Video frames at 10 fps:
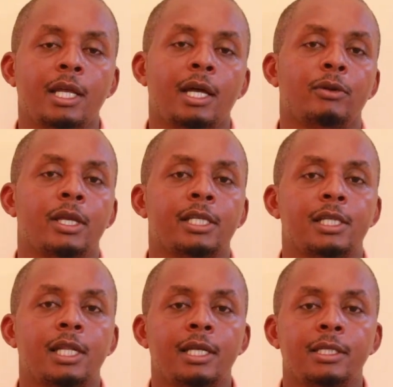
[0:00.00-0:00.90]
There we
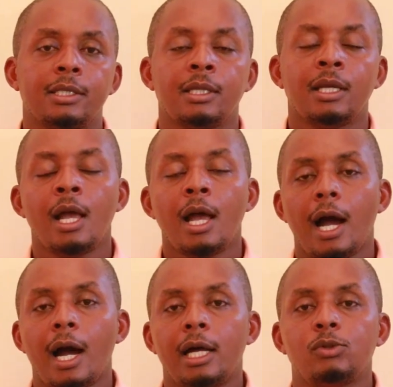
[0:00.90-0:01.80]
get length
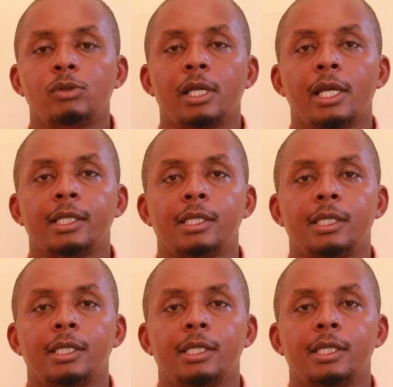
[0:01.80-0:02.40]
and we get